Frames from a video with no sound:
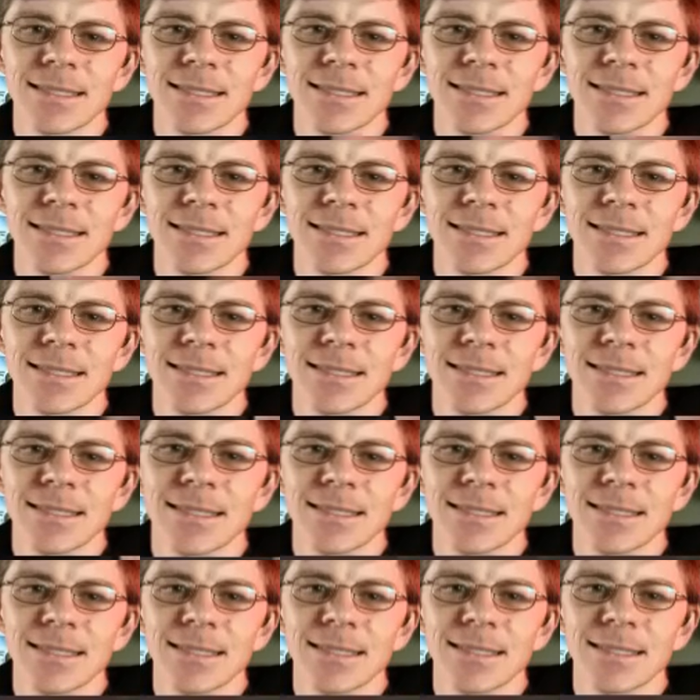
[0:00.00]

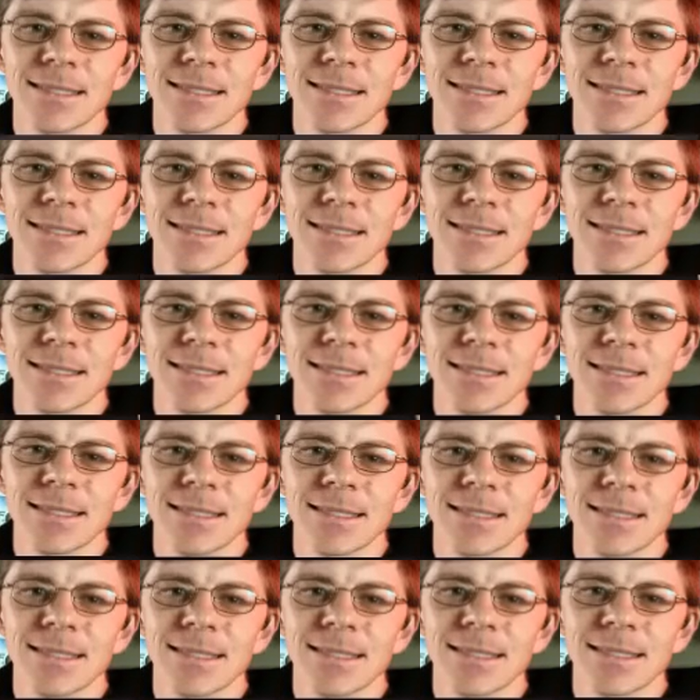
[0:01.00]

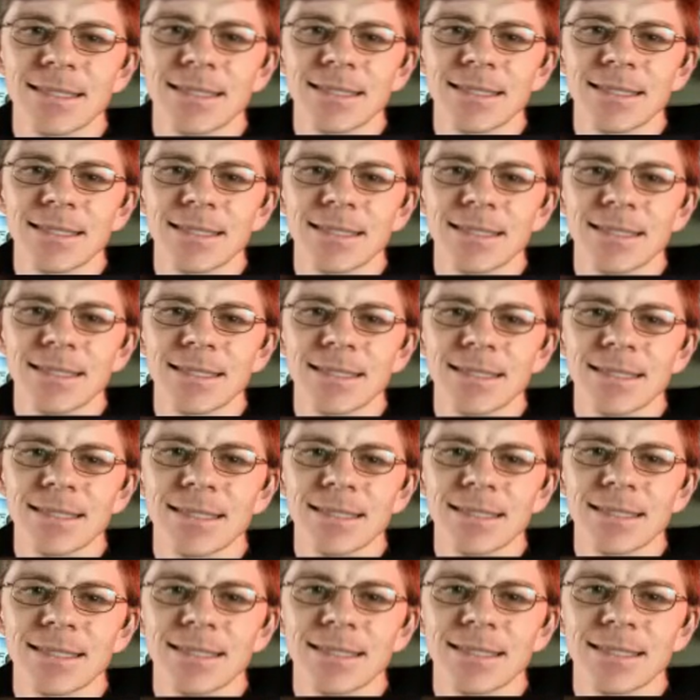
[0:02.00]

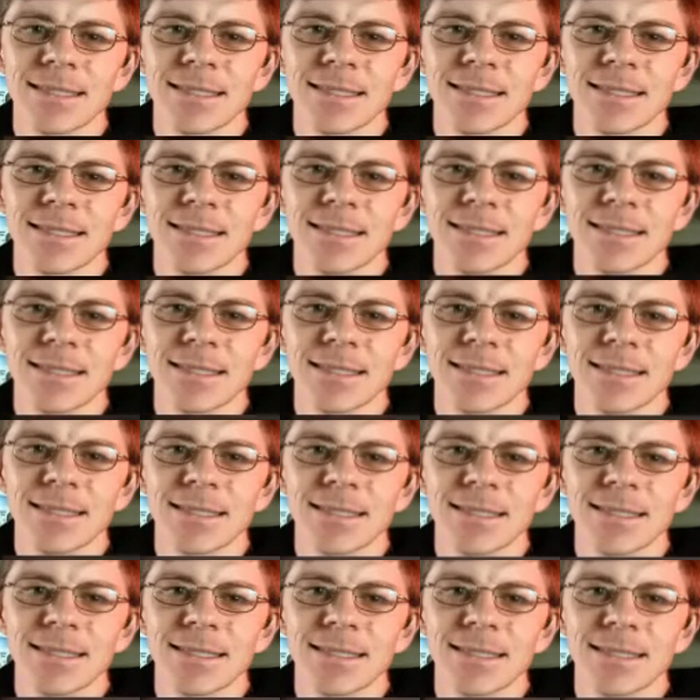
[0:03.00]

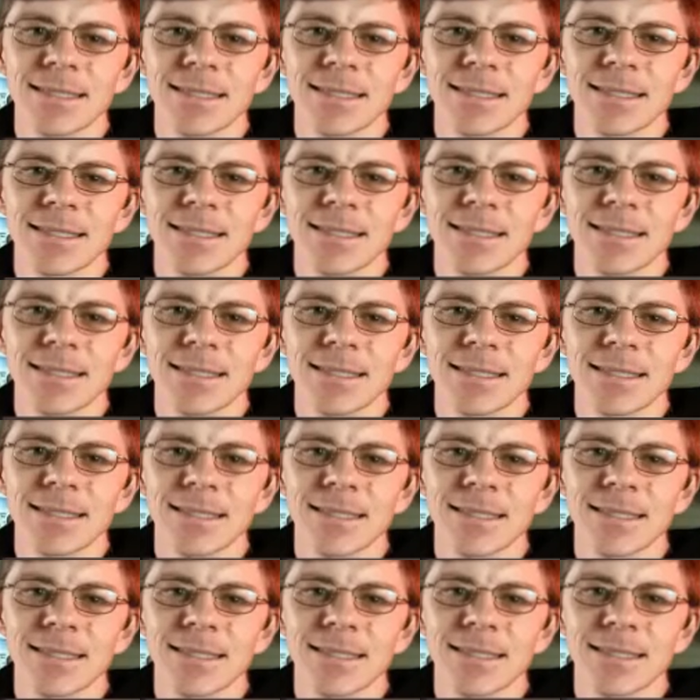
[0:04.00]

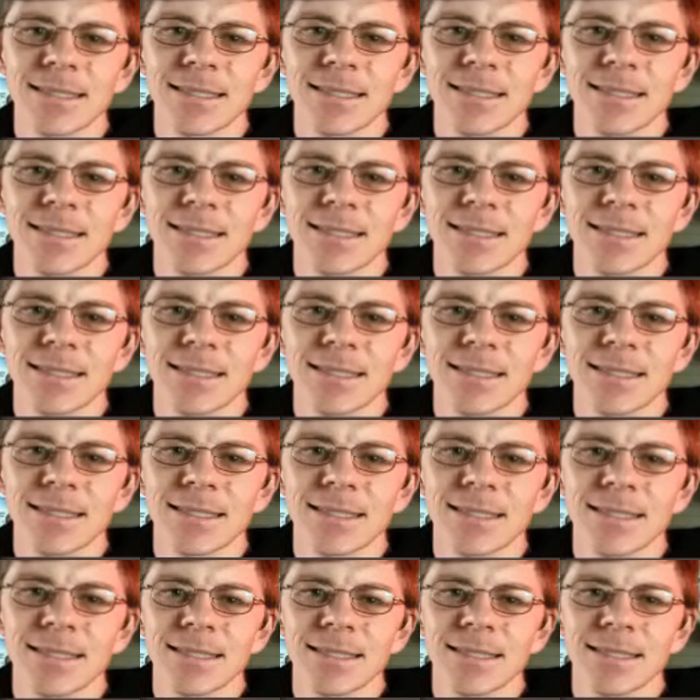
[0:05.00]

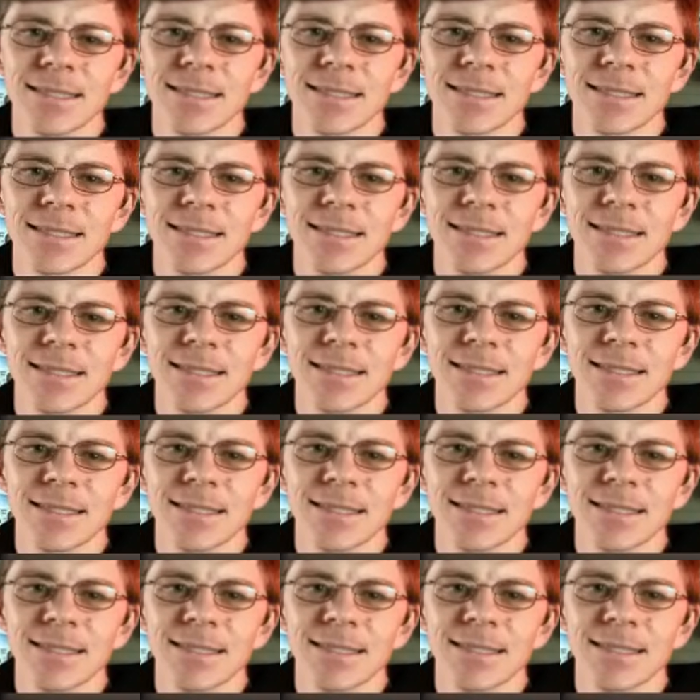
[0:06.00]

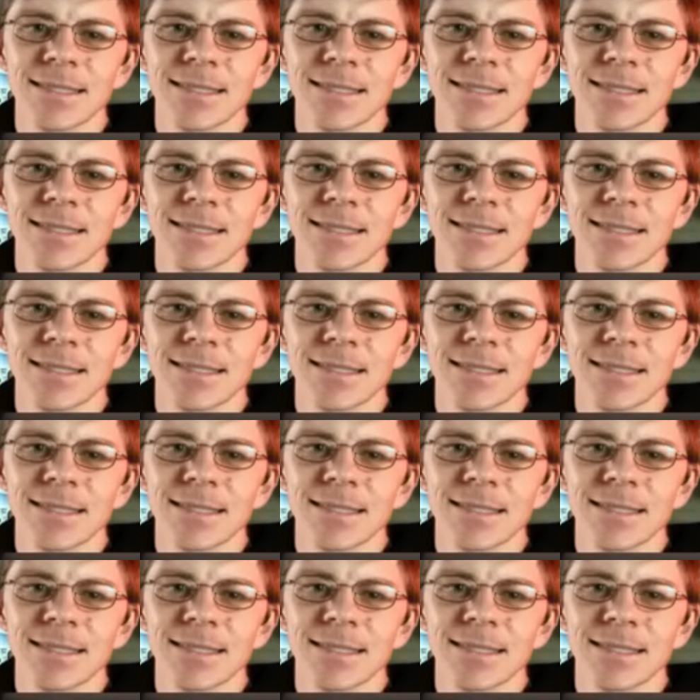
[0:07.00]
The person shown says nothing.